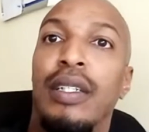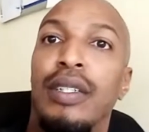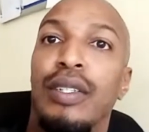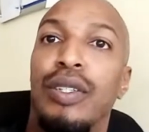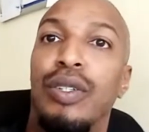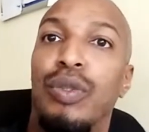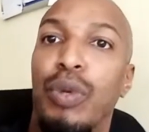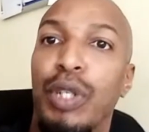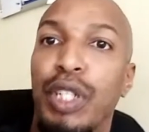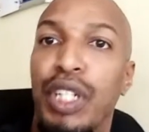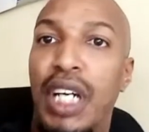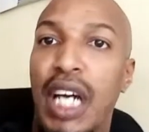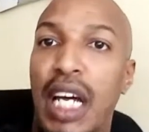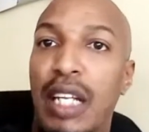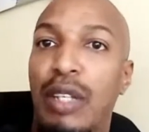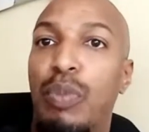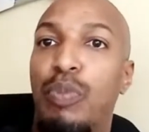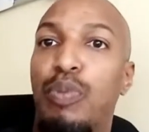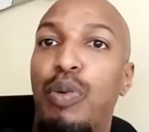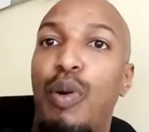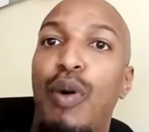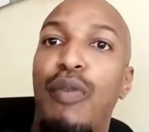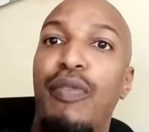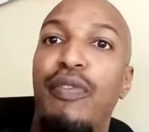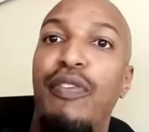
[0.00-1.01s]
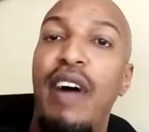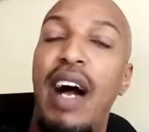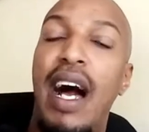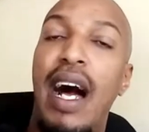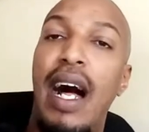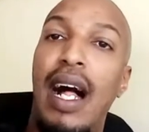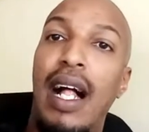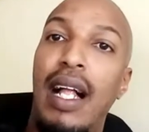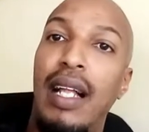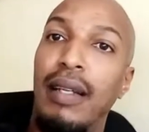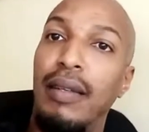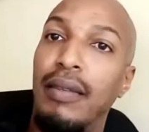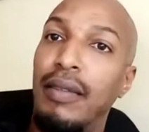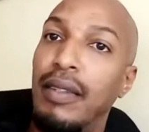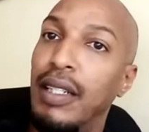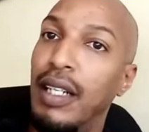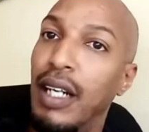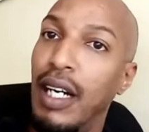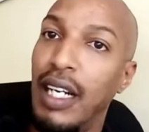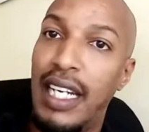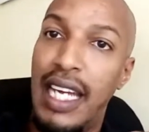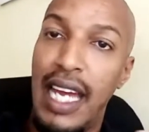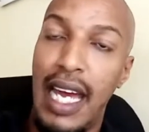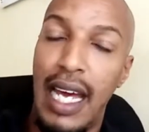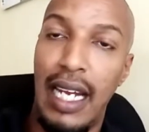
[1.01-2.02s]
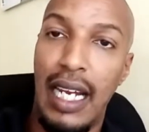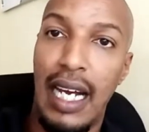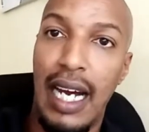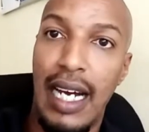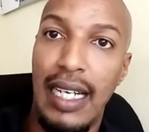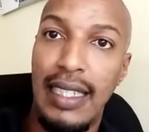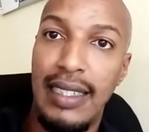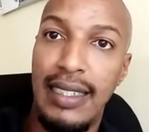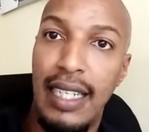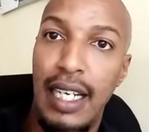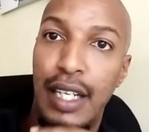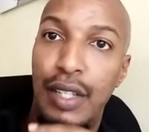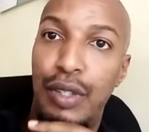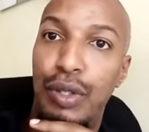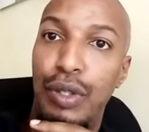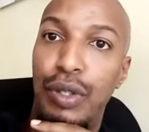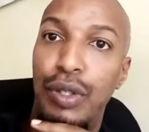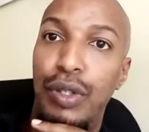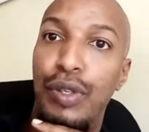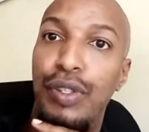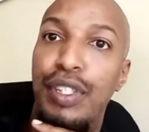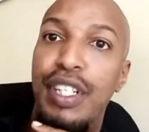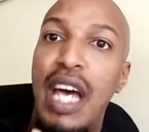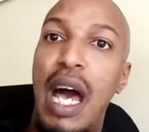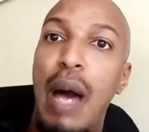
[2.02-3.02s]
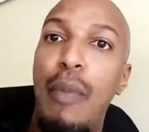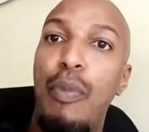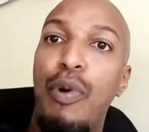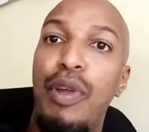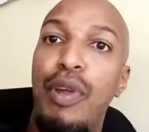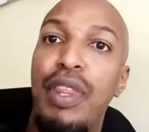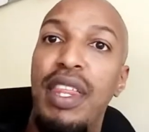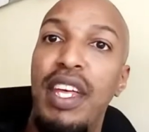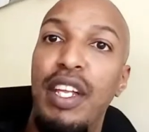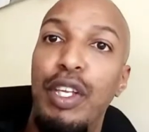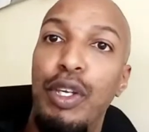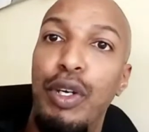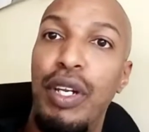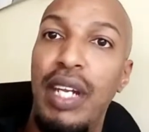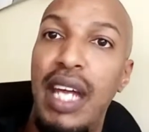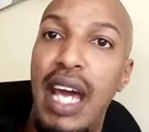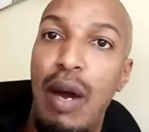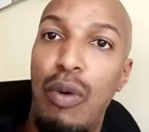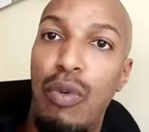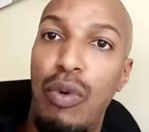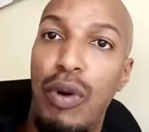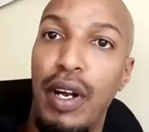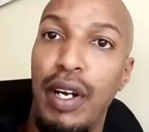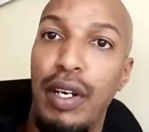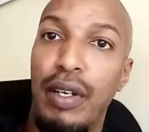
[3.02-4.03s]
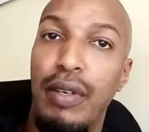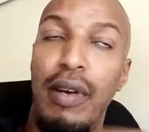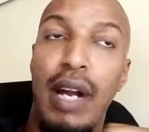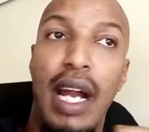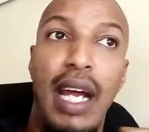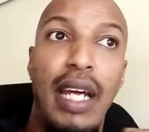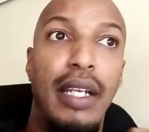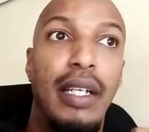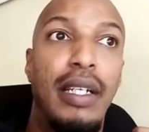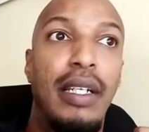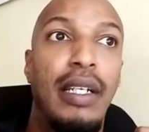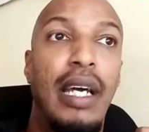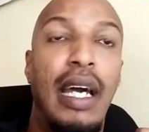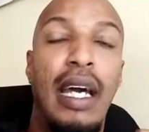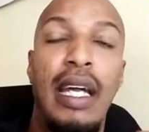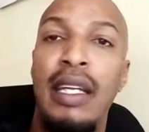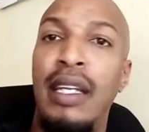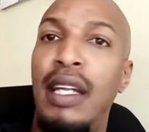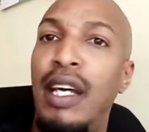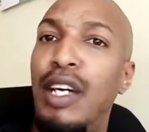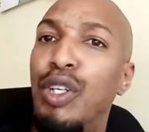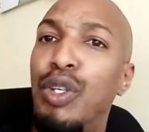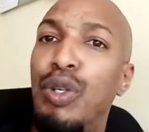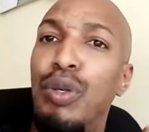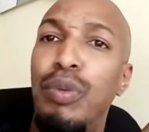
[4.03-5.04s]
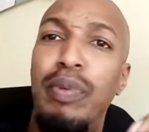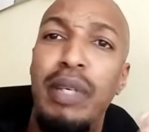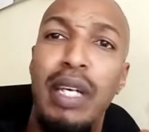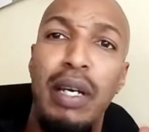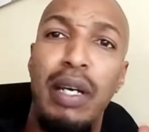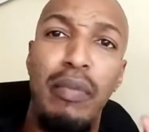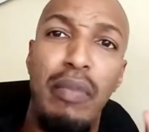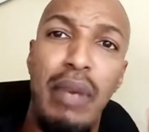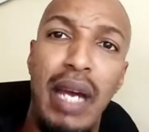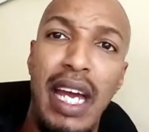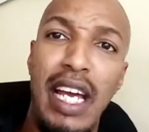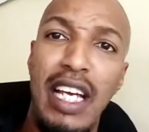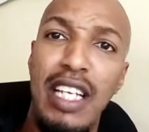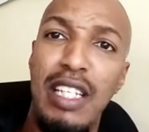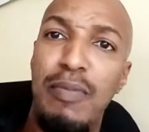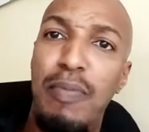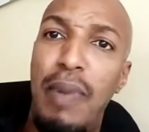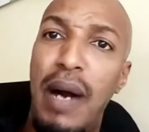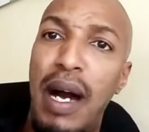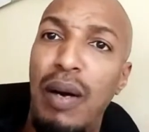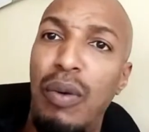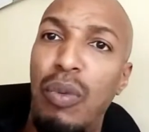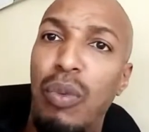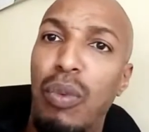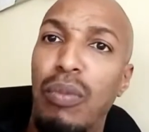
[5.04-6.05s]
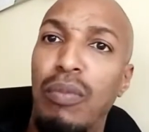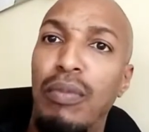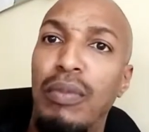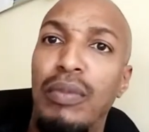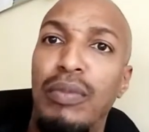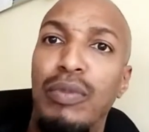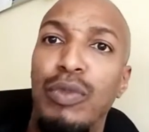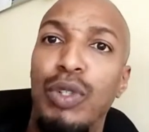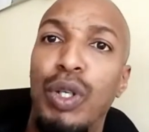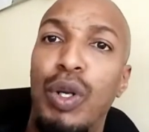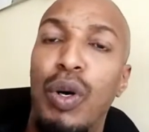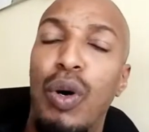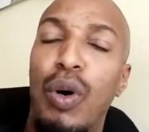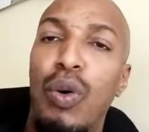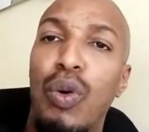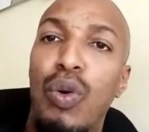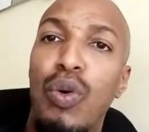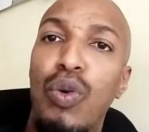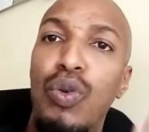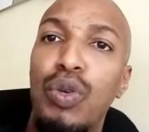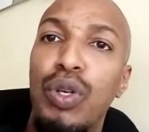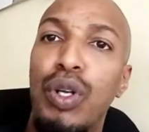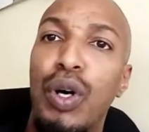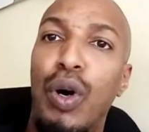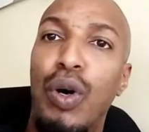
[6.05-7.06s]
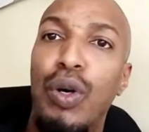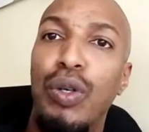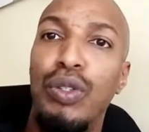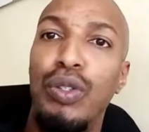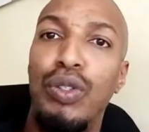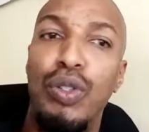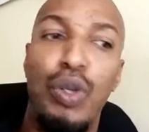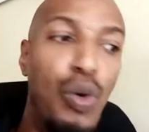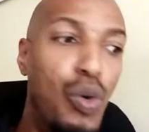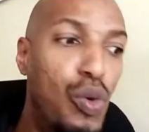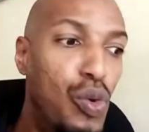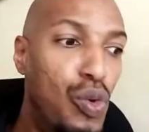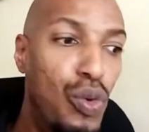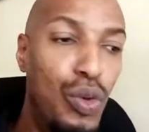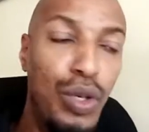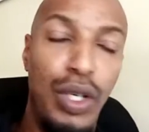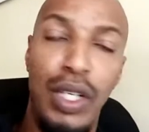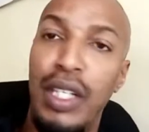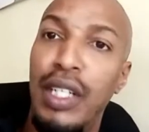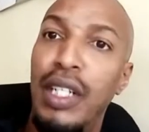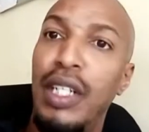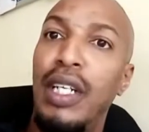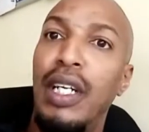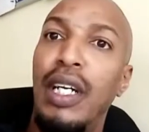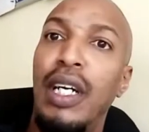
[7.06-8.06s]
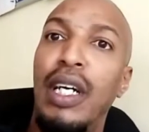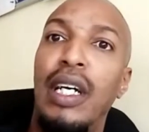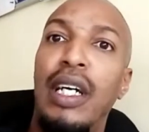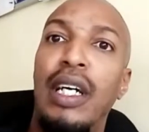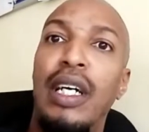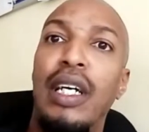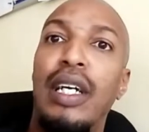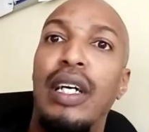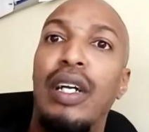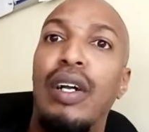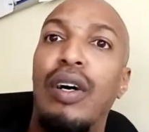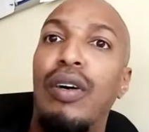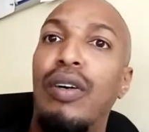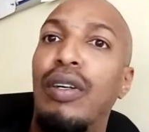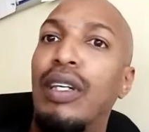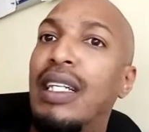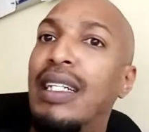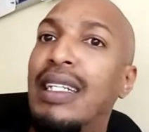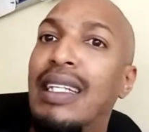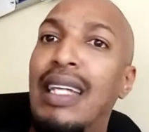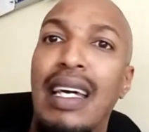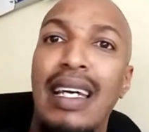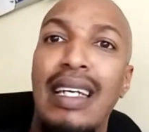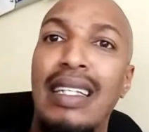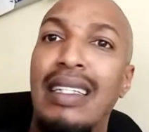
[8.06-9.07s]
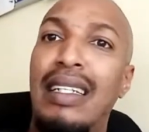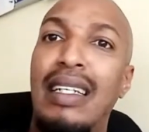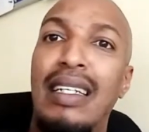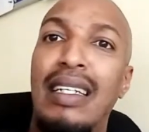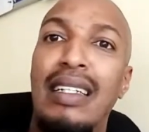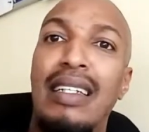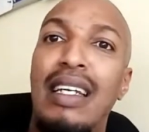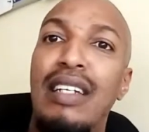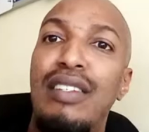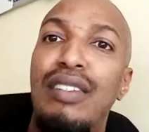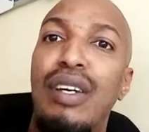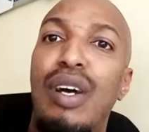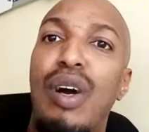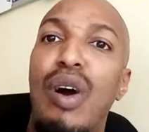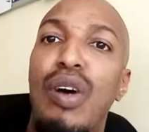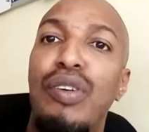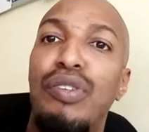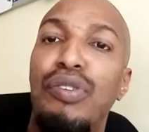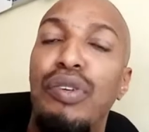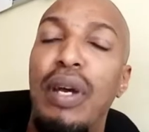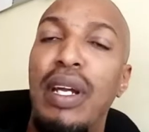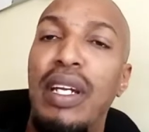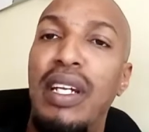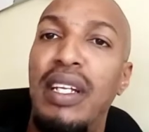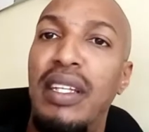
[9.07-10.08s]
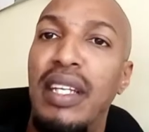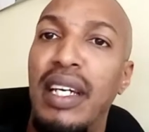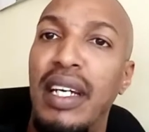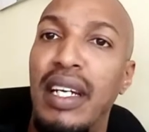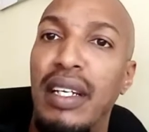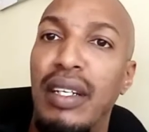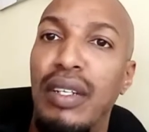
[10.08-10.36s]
So when you get the profile, again, like I said, you tap within your network, right? And you'll be amazed about, you know, who knows who. You know, it doesn't cost you anything.